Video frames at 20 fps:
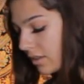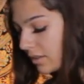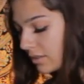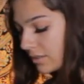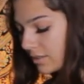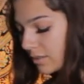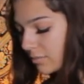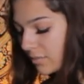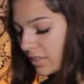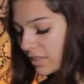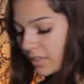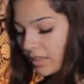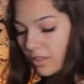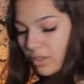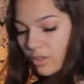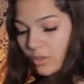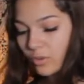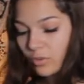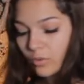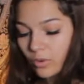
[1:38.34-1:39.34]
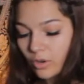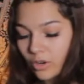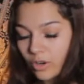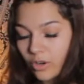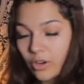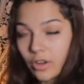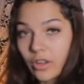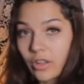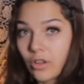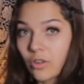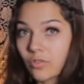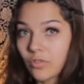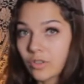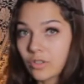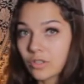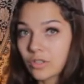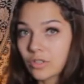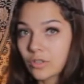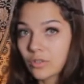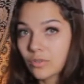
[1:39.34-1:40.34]
Something that you were hurting over
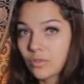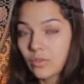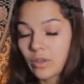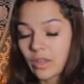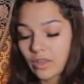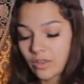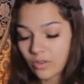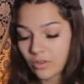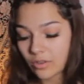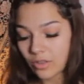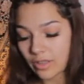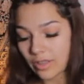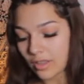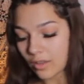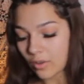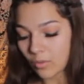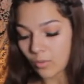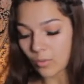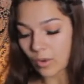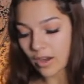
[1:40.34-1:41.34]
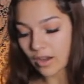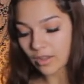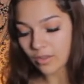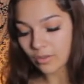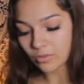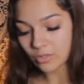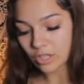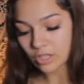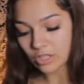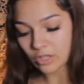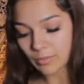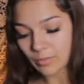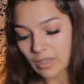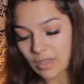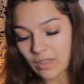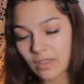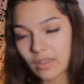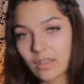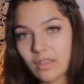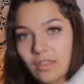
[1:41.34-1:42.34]
too, and you're like, why are you judging
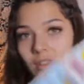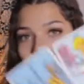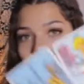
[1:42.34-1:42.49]
me?